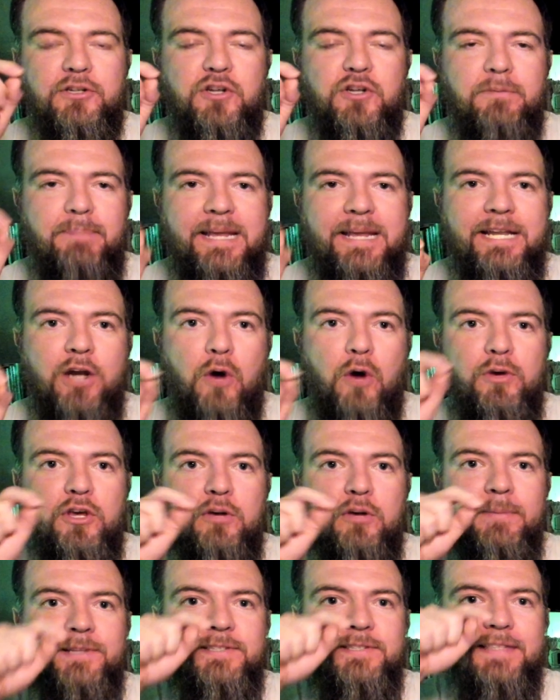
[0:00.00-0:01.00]
be no
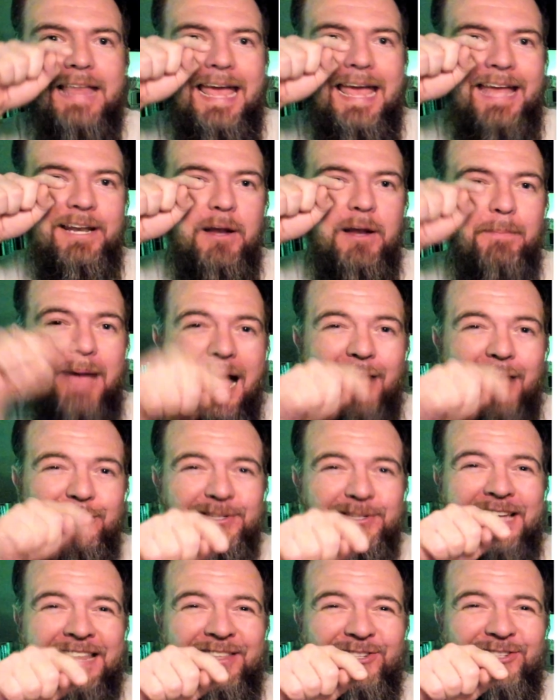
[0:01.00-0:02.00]
humans that end up
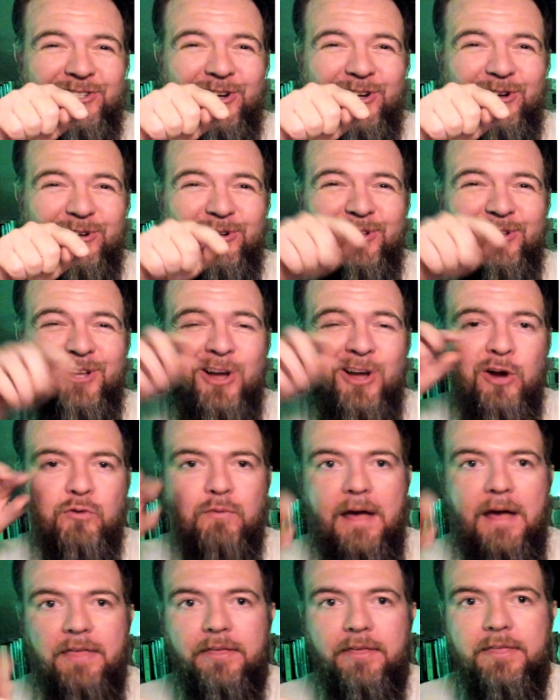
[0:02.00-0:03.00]
outside the circle
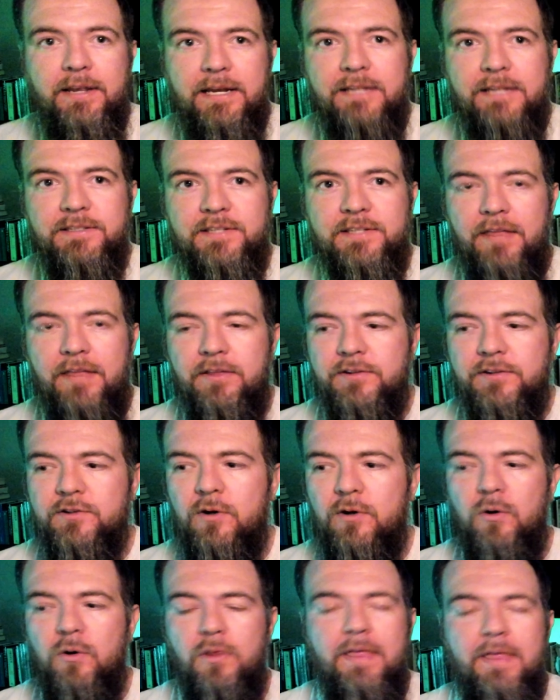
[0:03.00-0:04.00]
rather than inside the
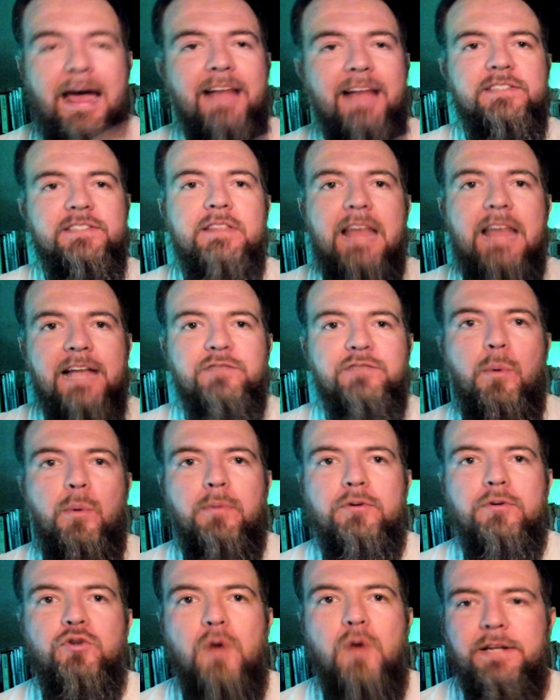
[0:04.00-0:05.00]
circle. That's what
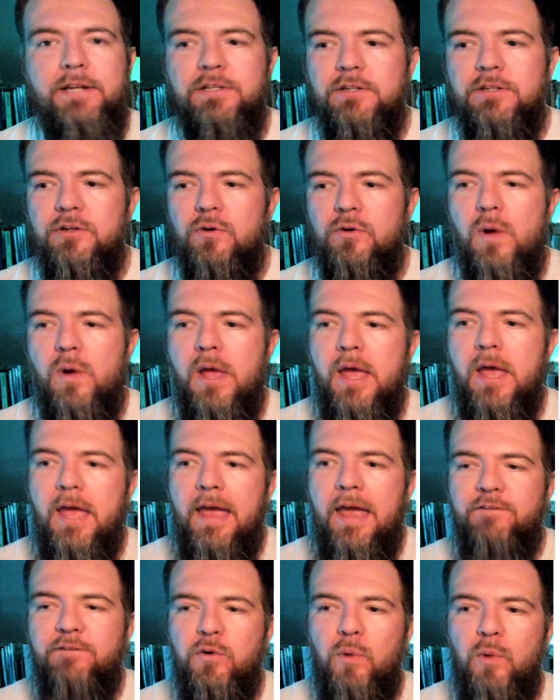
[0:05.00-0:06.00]
we're trying to do
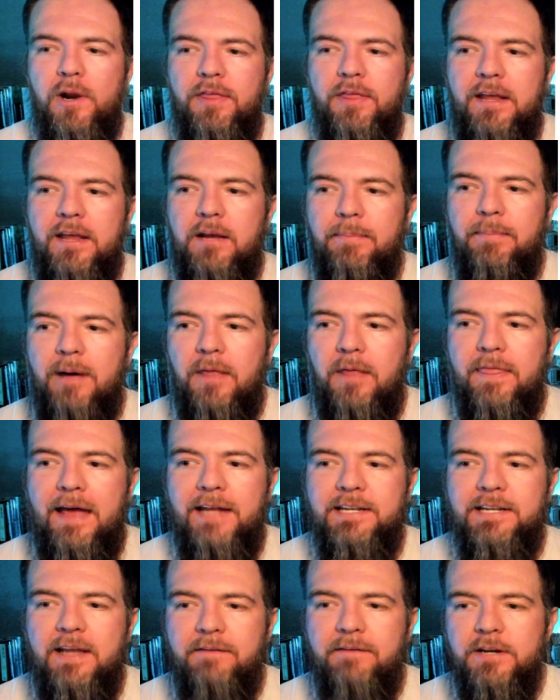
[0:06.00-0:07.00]
if you want to think about
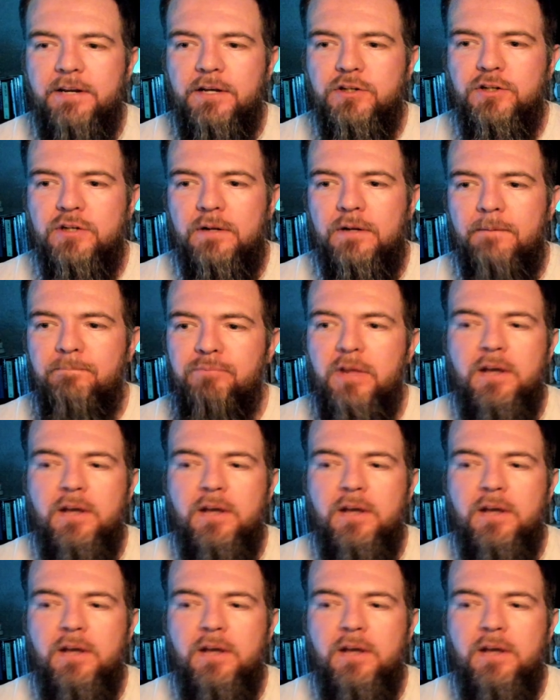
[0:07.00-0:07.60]
that definition.